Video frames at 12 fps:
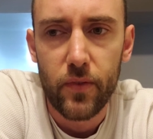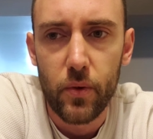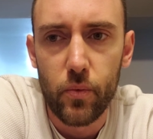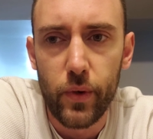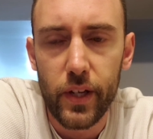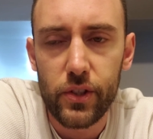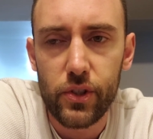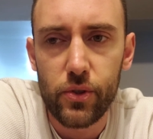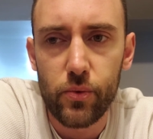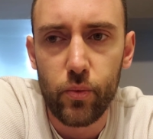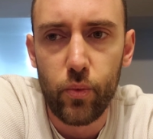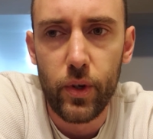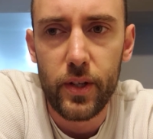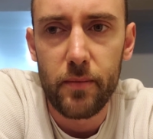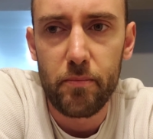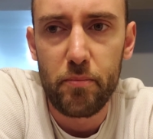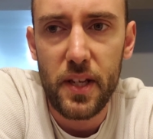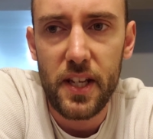which
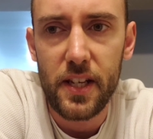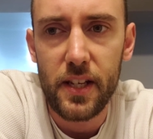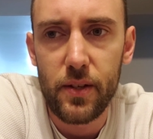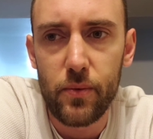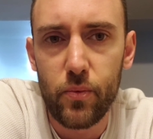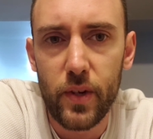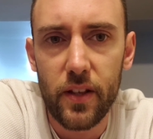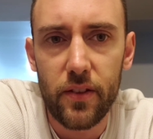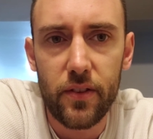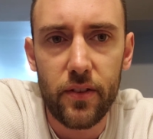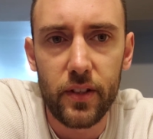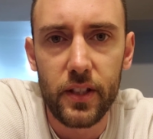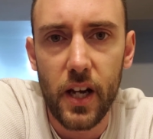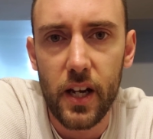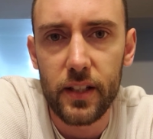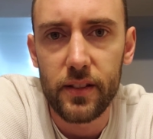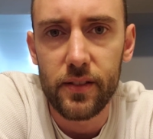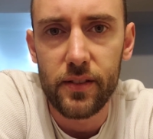wouldn't be with
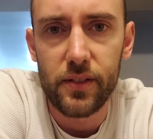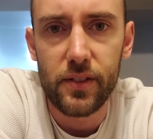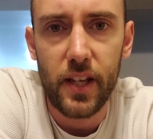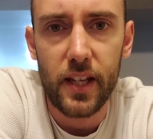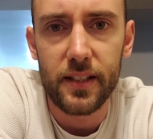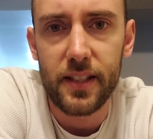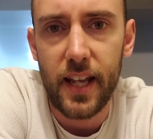guns and